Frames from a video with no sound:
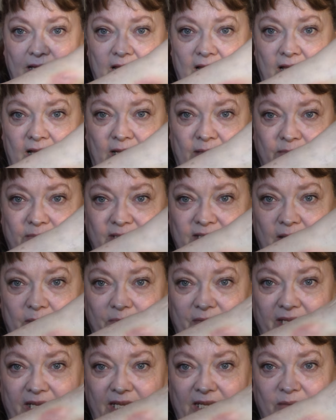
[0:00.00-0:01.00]
um,
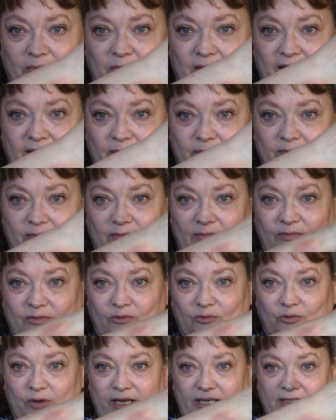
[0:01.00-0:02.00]
something in my
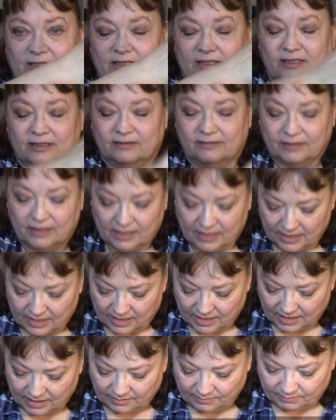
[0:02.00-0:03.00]
wrist.
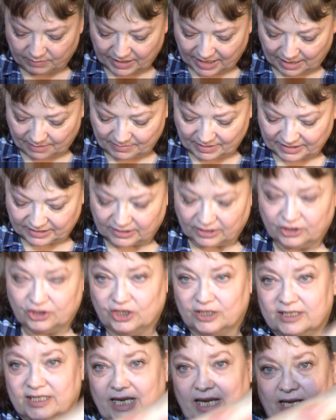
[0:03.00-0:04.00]
But I must have
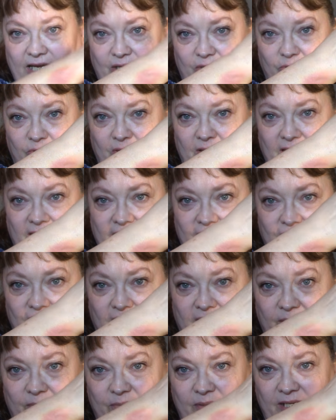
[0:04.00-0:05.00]
just hit it really
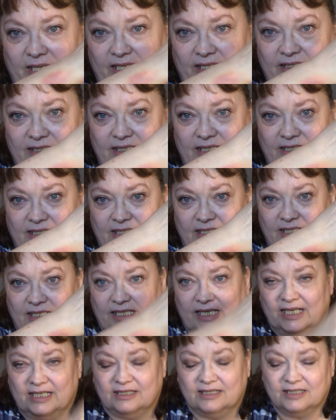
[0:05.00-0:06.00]
good because it's
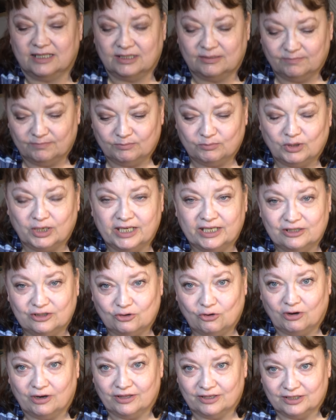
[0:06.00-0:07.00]
it's pretty
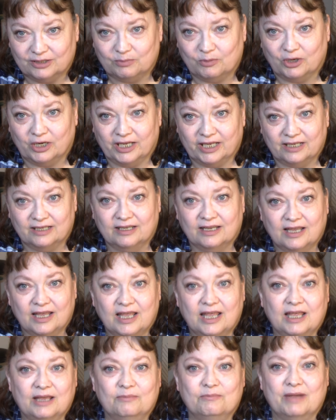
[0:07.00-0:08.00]
sore this morning.
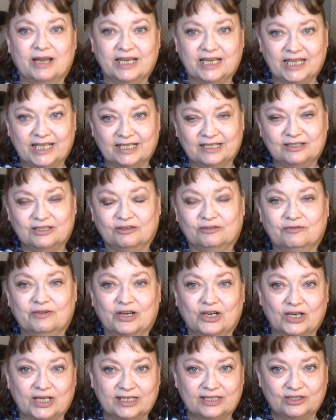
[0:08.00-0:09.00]
My knees are
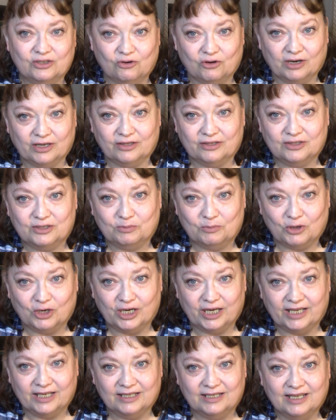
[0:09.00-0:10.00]
very sore this
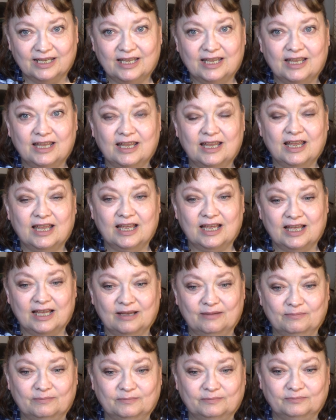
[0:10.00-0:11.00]
morning.
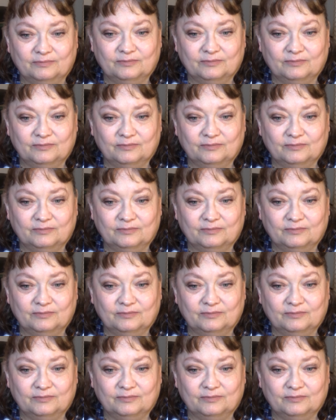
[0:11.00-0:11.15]
Um,